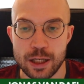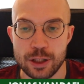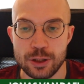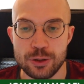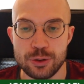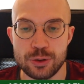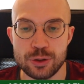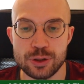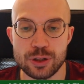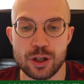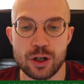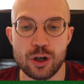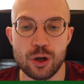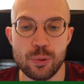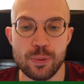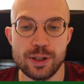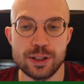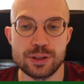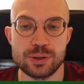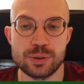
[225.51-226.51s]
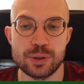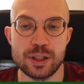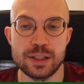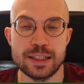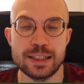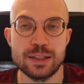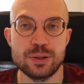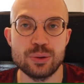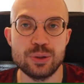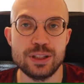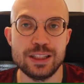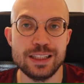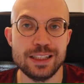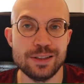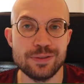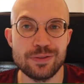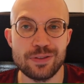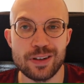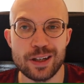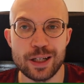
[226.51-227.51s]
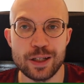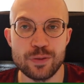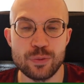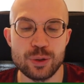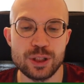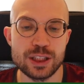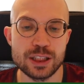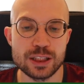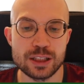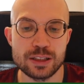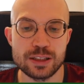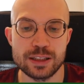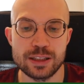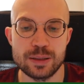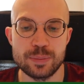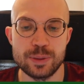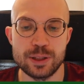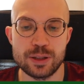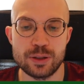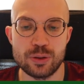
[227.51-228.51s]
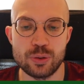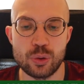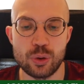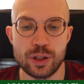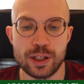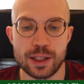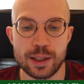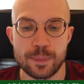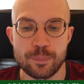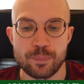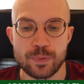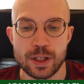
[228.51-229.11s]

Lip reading: you could always run into g5, which is a little bit annoying.